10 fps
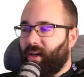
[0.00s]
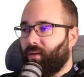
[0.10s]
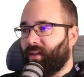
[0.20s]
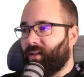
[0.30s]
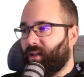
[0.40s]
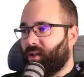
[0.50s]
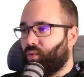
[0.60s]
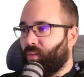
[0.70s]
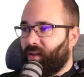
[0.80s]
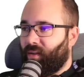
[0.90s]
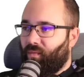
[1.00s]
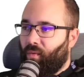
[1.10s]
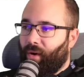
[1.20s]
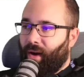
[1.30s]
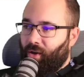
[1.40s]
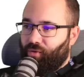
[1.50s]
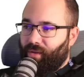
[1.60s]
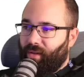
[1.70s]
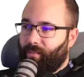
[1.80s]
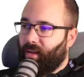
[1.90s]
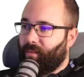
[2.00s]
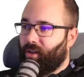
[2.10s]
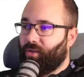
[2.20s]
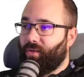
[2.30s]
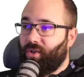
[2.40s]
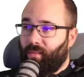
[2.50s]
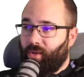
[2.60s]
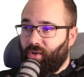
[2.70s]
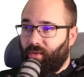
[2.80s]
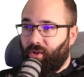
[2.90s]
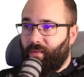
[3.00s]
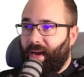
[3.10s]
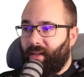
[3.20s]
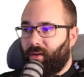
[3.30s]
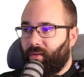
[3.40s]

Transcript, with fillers: I only need twenty-four hundred millimeters. So I'm just going to enter